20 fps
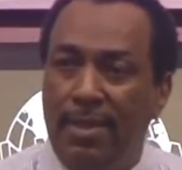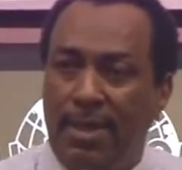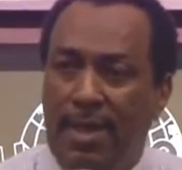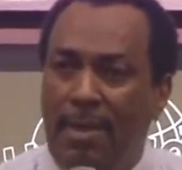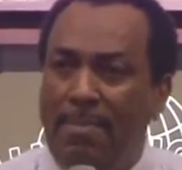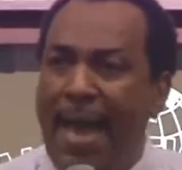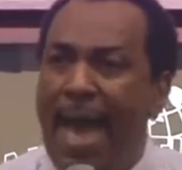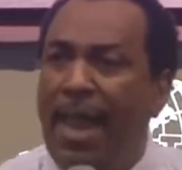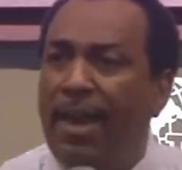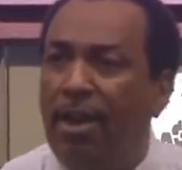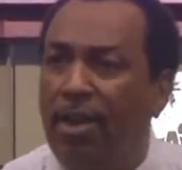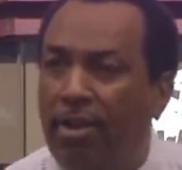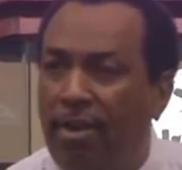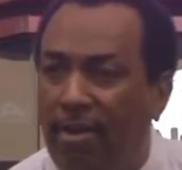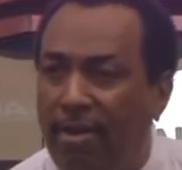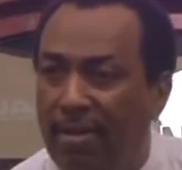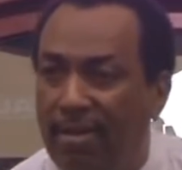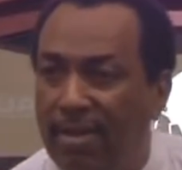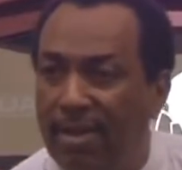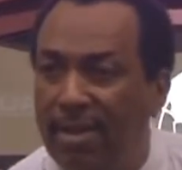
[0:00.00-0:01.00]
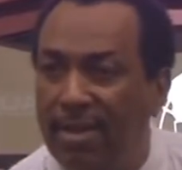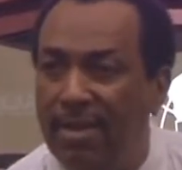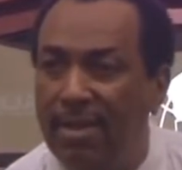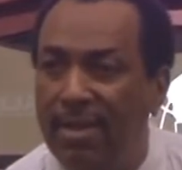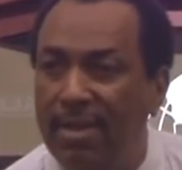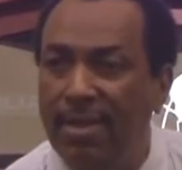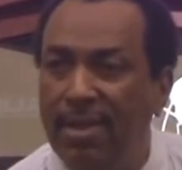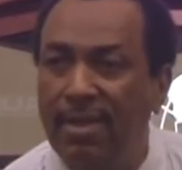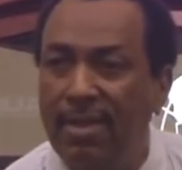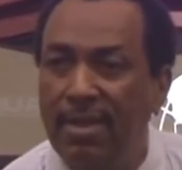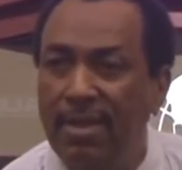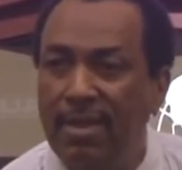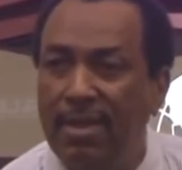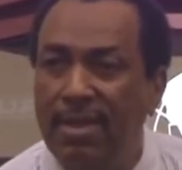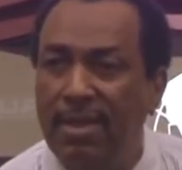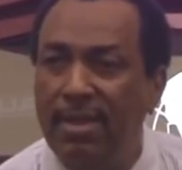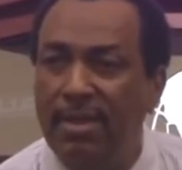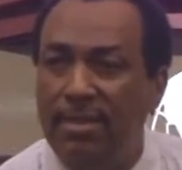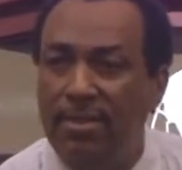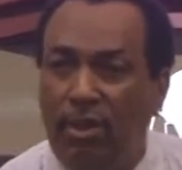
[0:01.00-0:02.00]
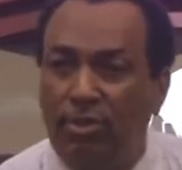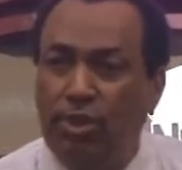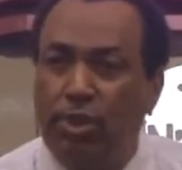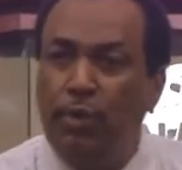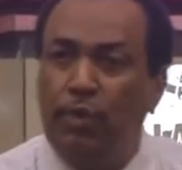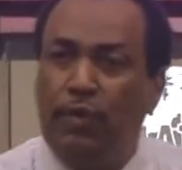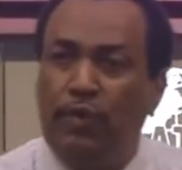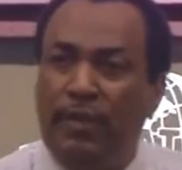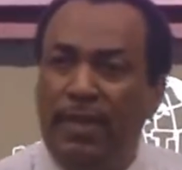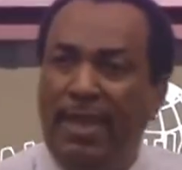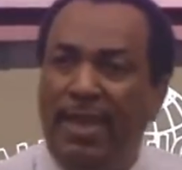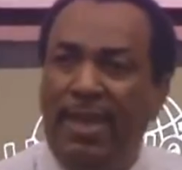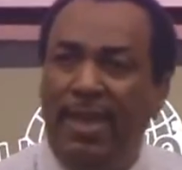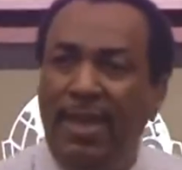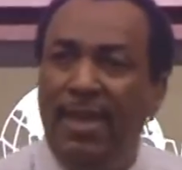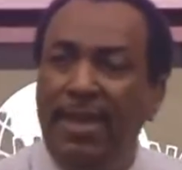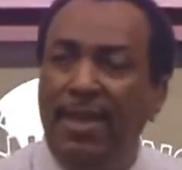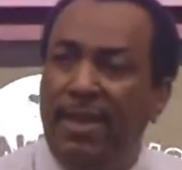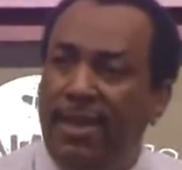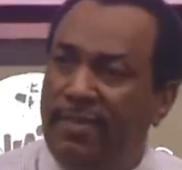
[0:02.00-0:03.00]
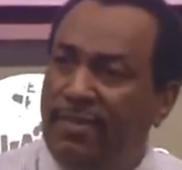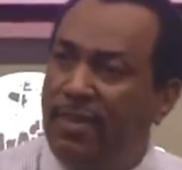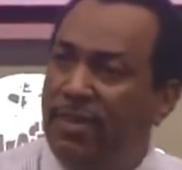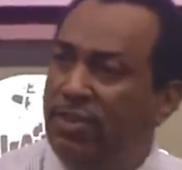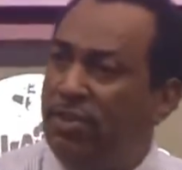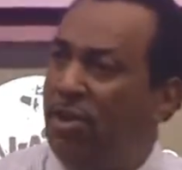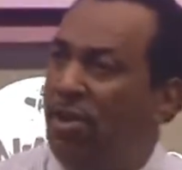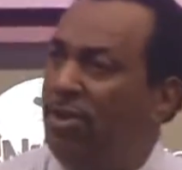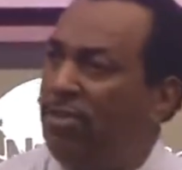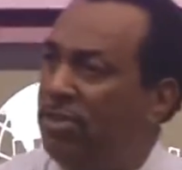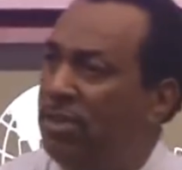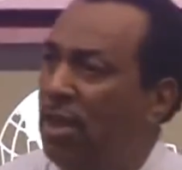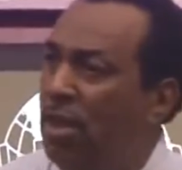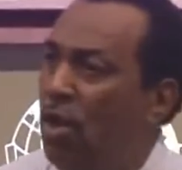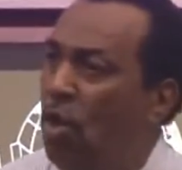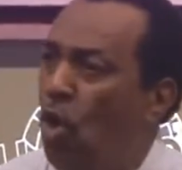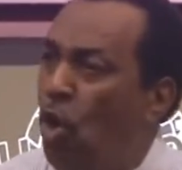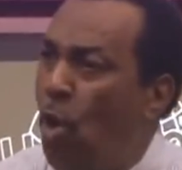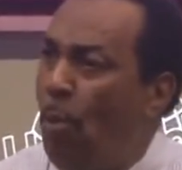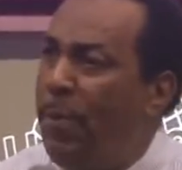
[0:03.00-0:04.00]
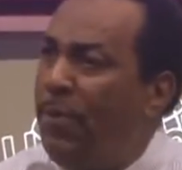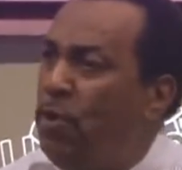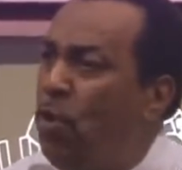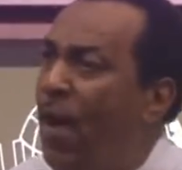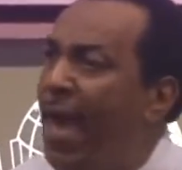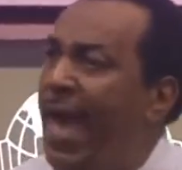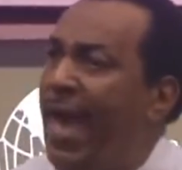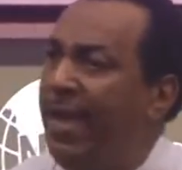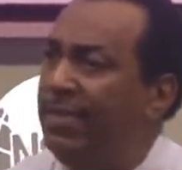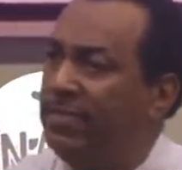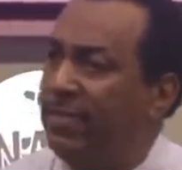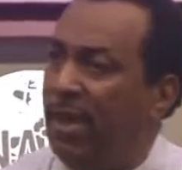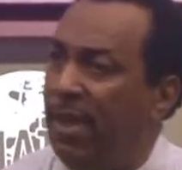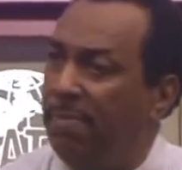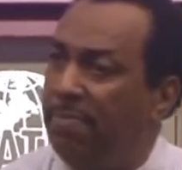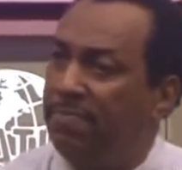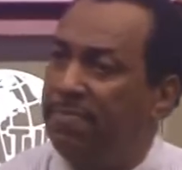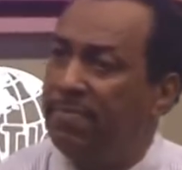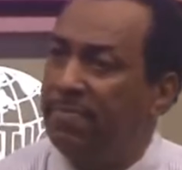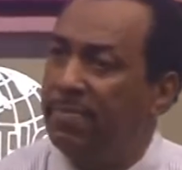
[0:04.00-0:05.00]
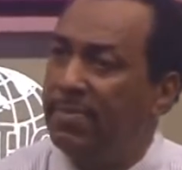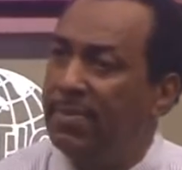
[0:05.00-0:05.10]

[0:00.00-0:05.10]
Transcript: Come out of her. Don't you see? Listen, church. Open your eyes up.